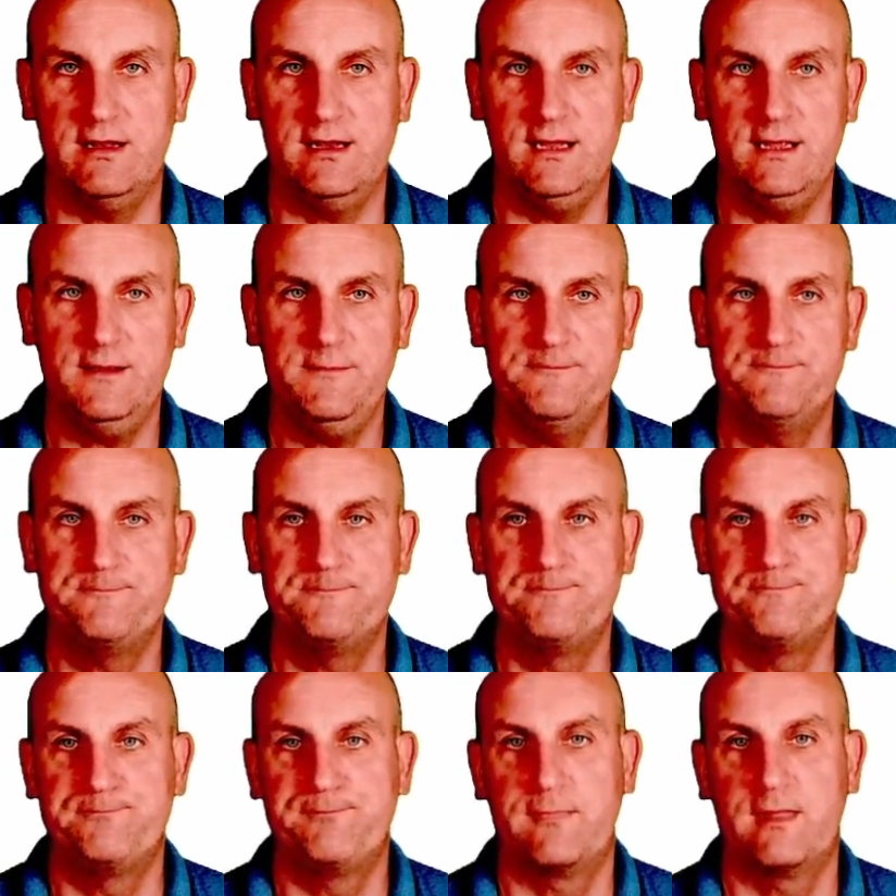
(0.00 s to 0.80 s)
idea.
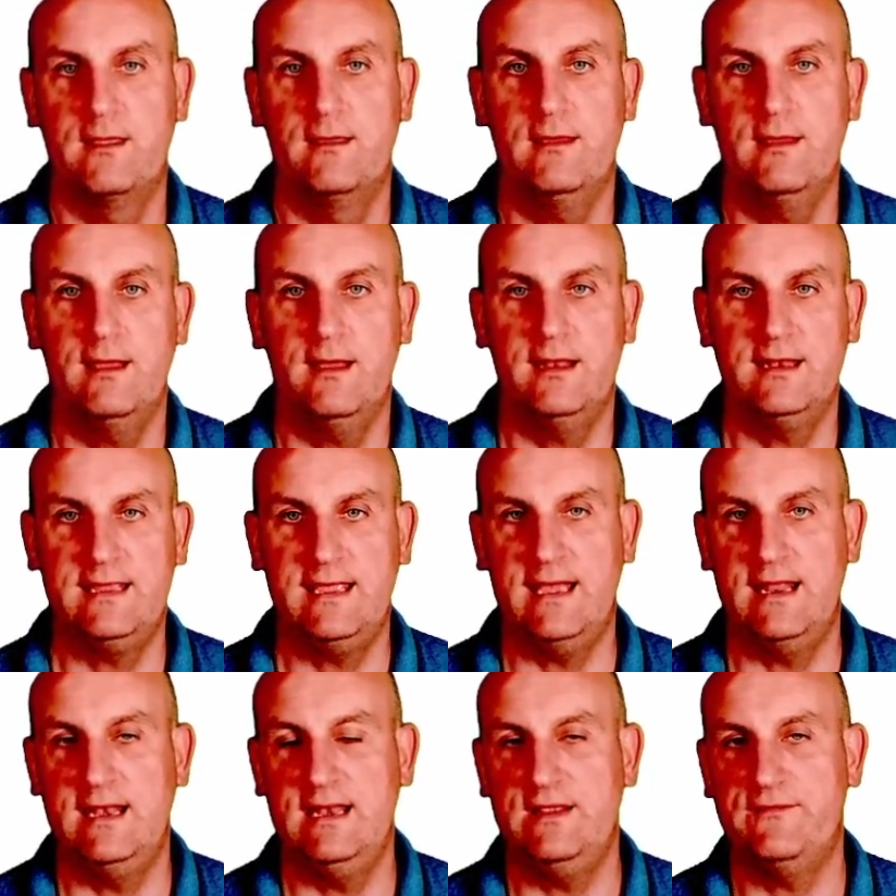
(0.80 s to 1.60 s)
And
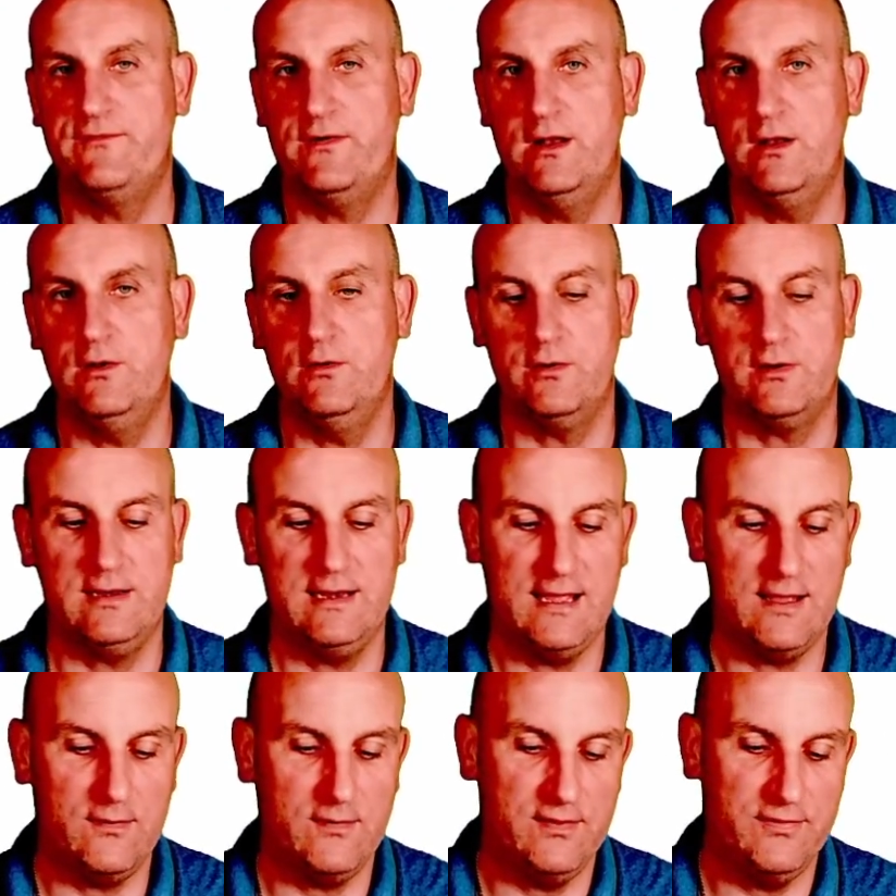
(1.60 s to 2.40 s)
again, if I look
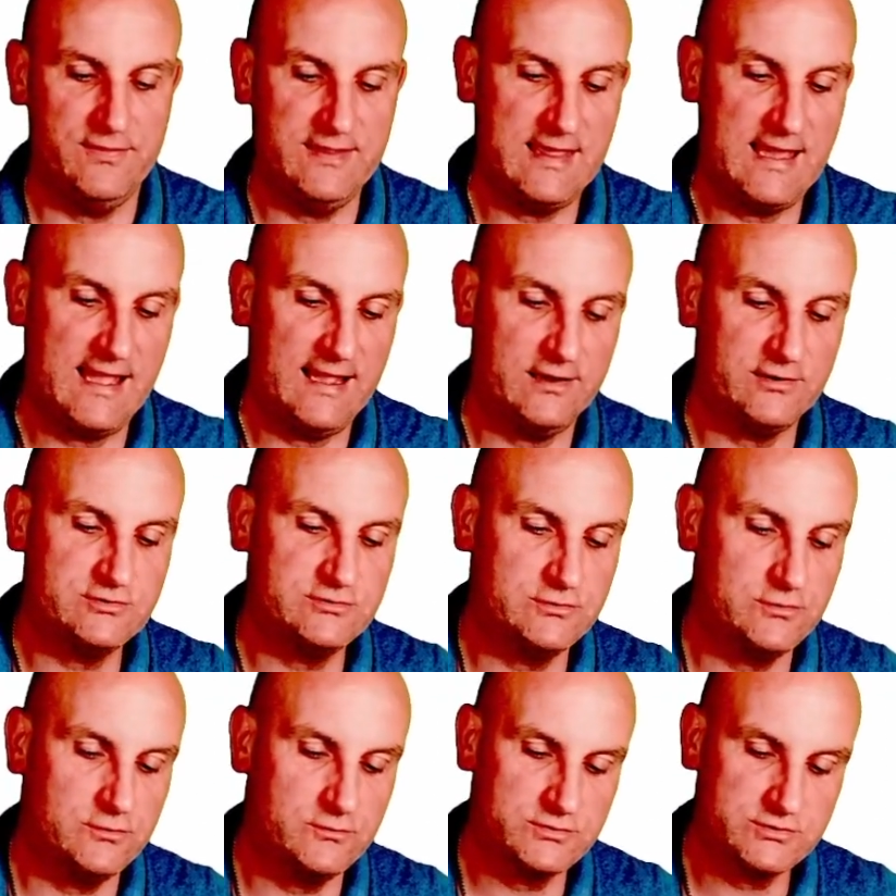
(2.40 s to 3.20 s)
now at the
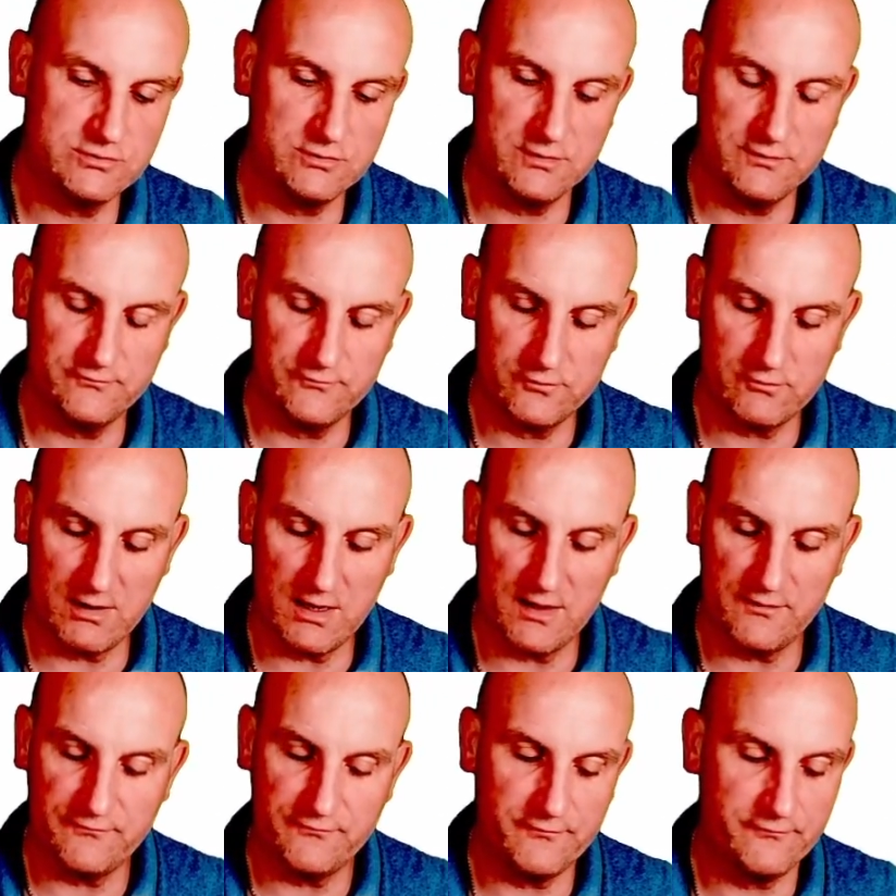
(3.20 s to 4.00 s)
actual sort of
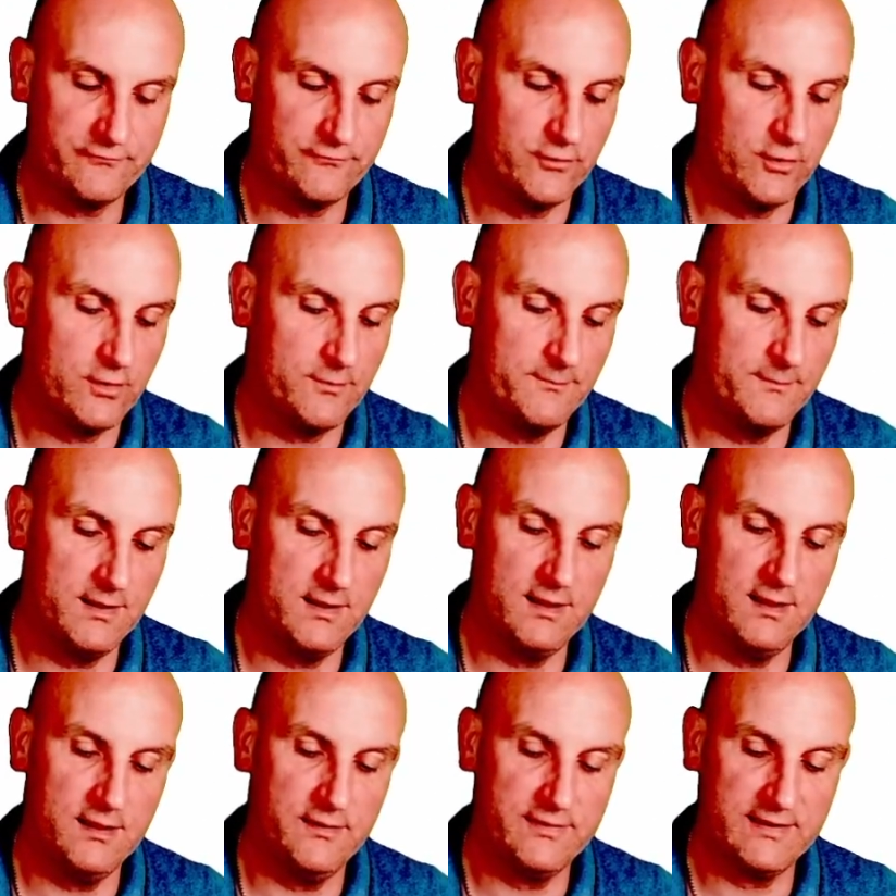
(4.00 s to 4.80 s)
graph from
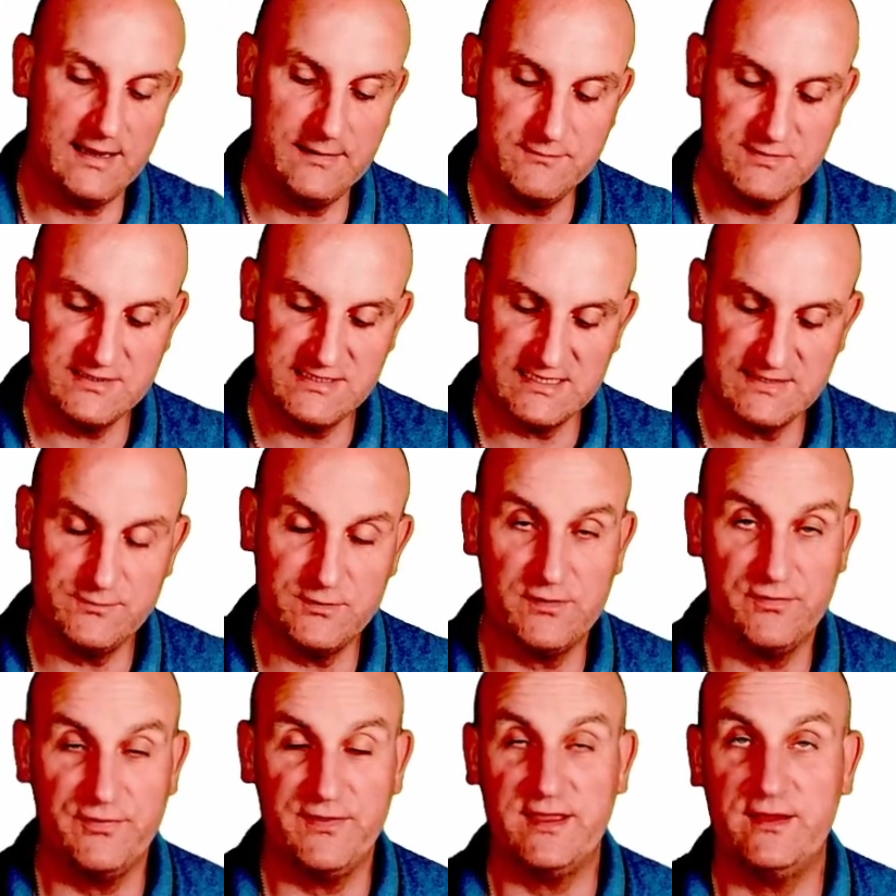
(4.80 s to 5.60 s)
the Cambridge
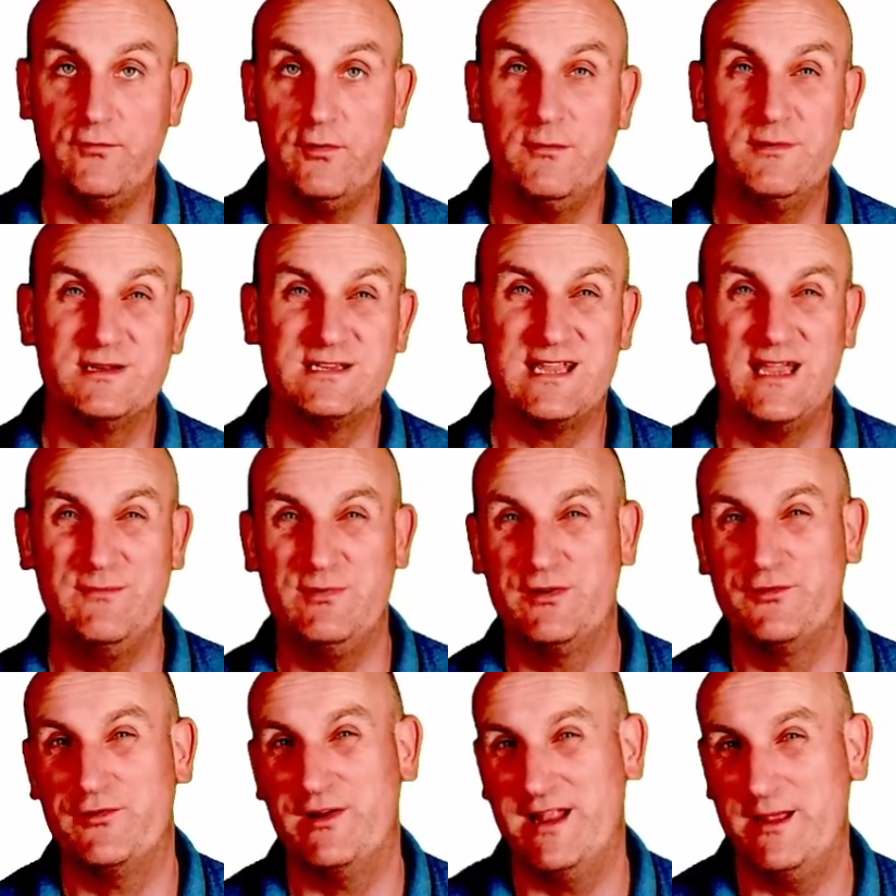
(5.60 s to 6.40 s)
textbook, and thank you very much,
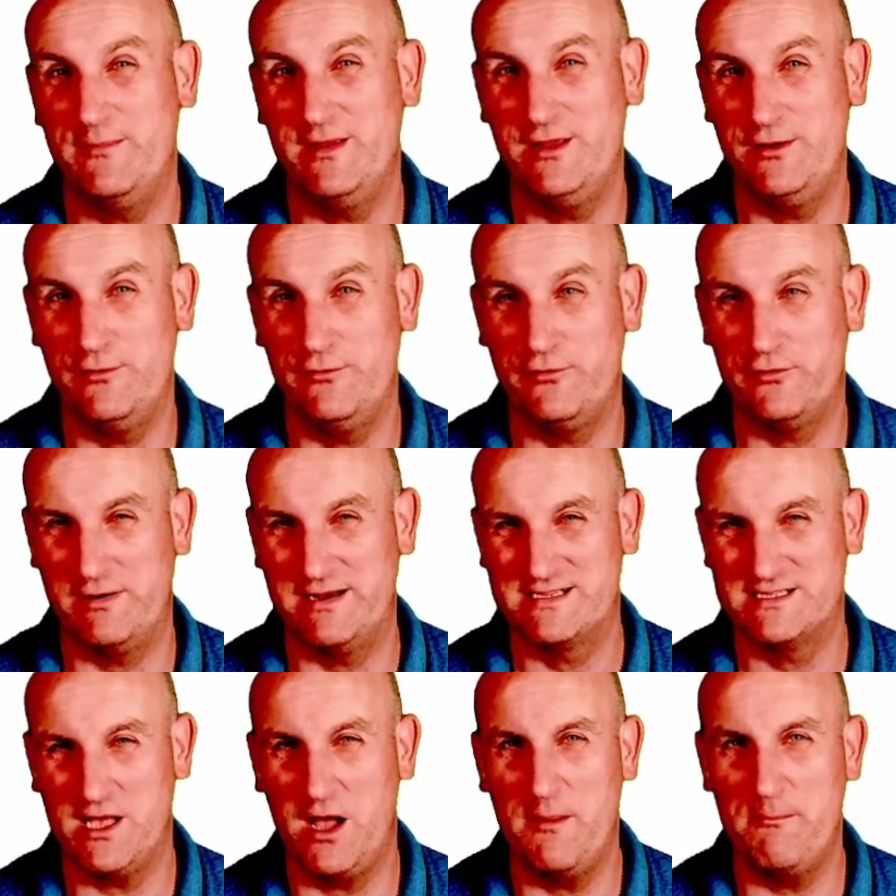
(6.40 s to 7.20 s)
Cambridge, for letting me use your
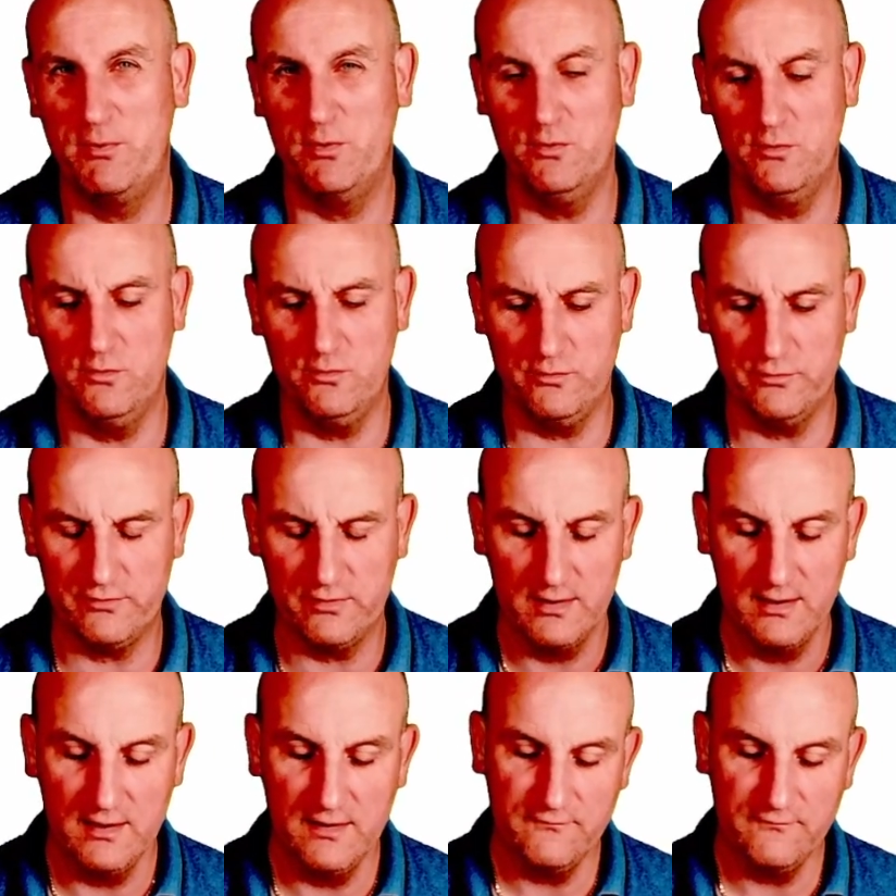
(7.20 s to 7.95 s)
examples.